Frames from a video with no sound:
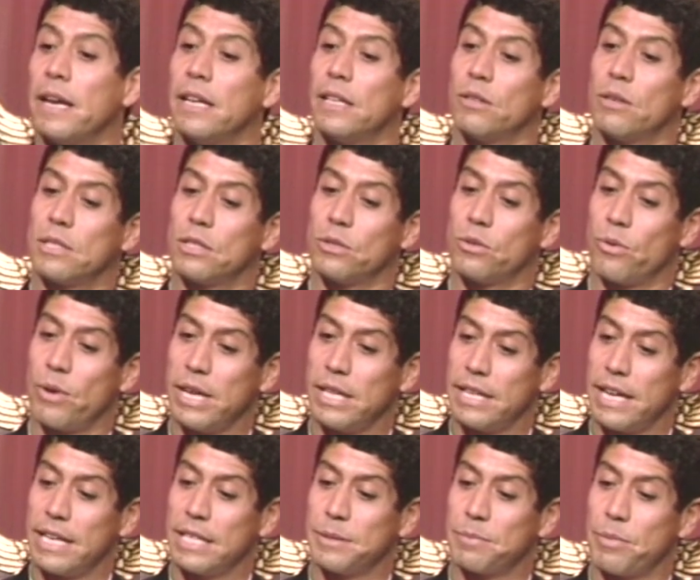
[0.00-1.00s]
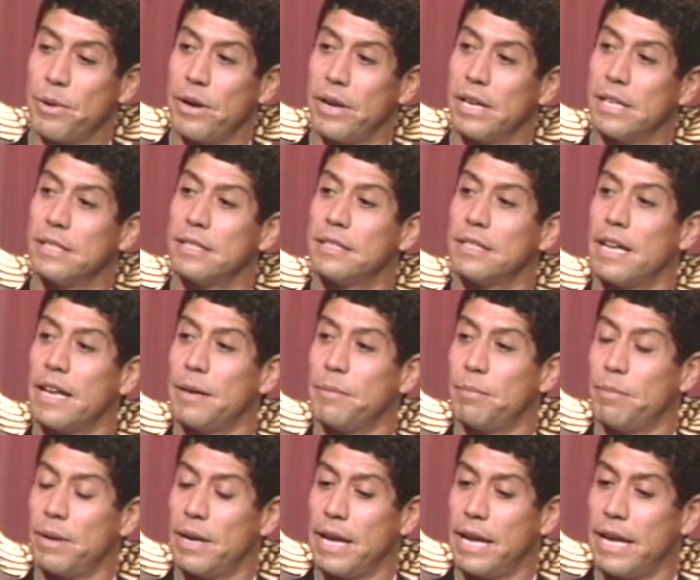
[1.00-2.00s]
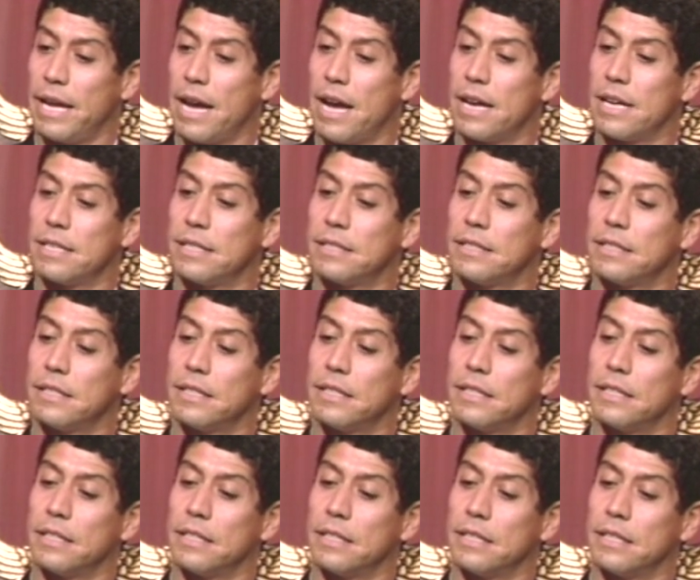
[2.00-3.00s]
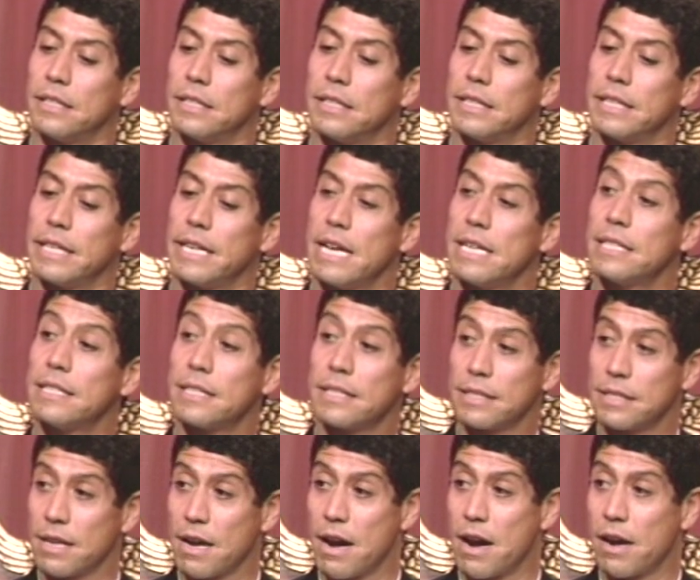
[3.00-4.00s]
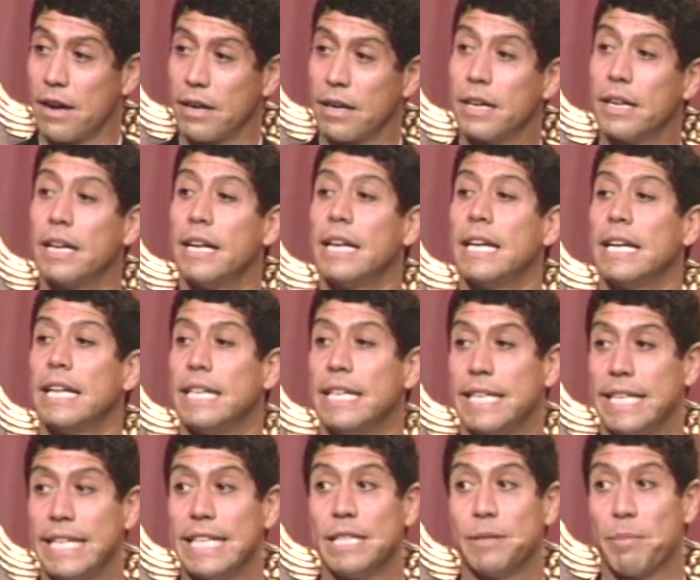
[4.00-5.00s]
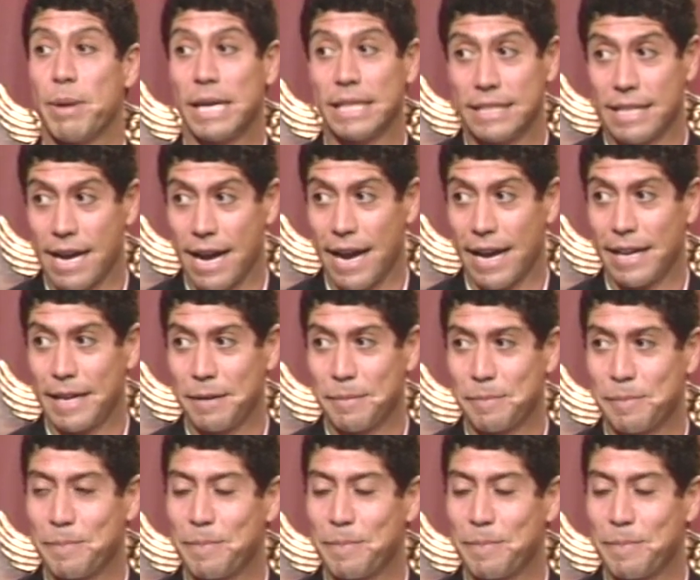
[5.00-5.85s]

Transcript: It was great experience. I play as guest star, lead bad guy.